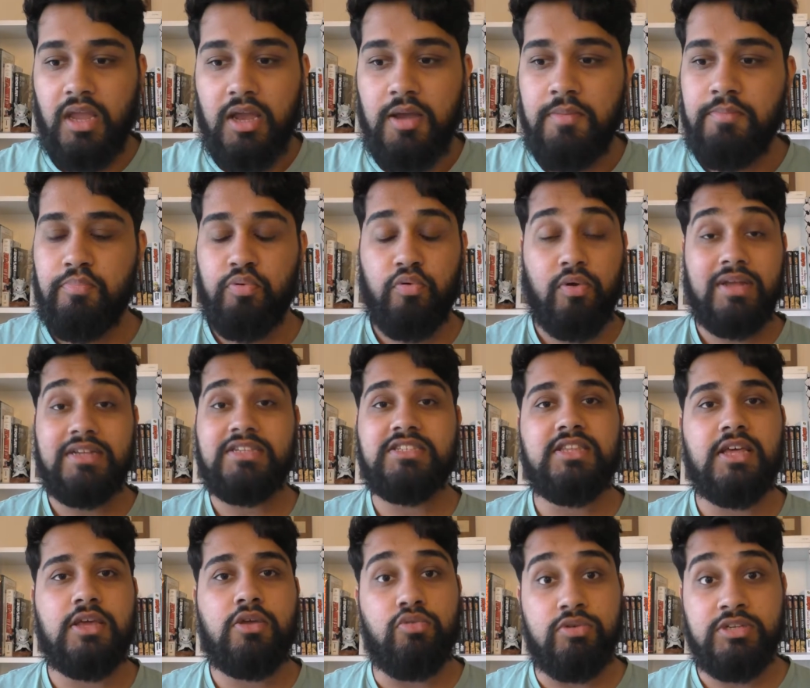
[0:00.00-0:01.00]
embrace
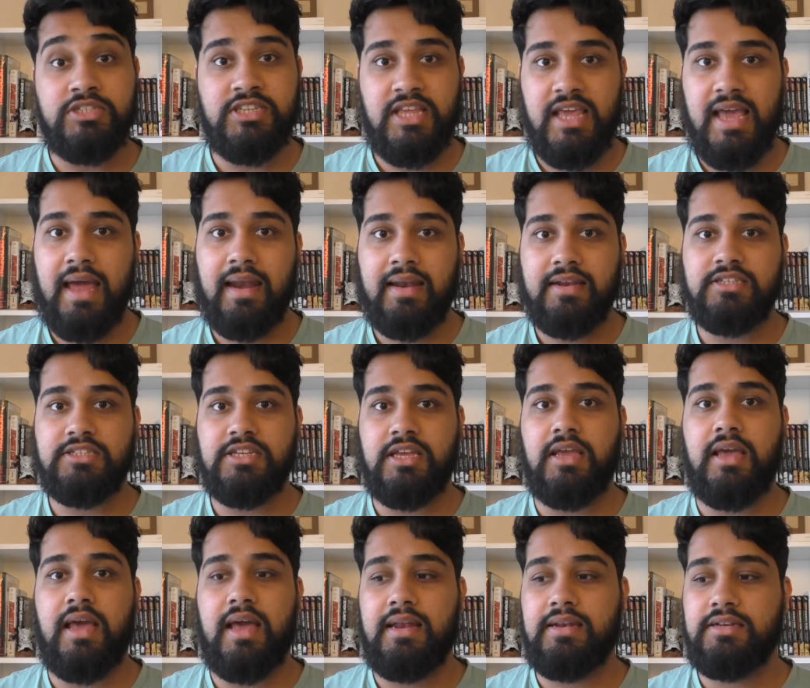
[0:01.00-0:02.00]
their
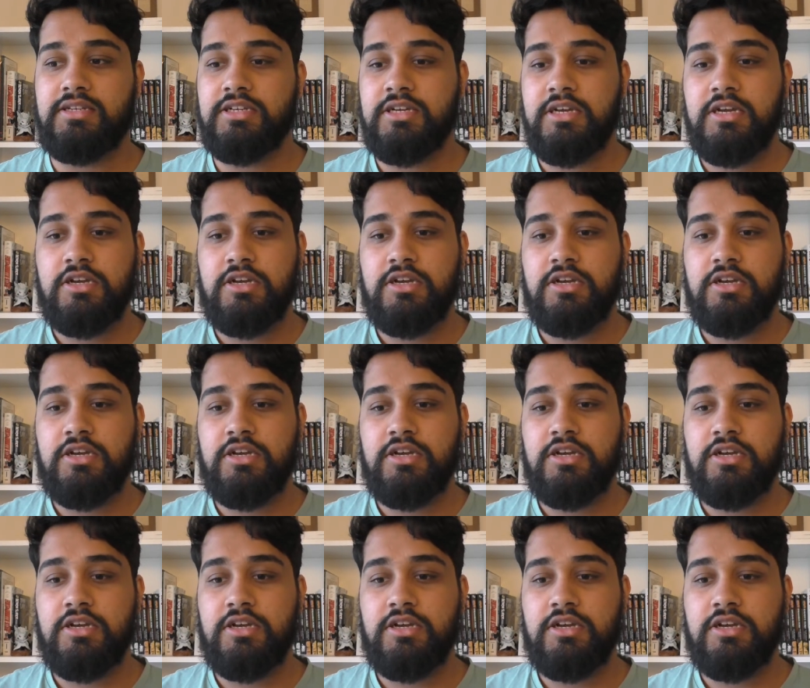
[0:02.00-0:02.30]
Christianity and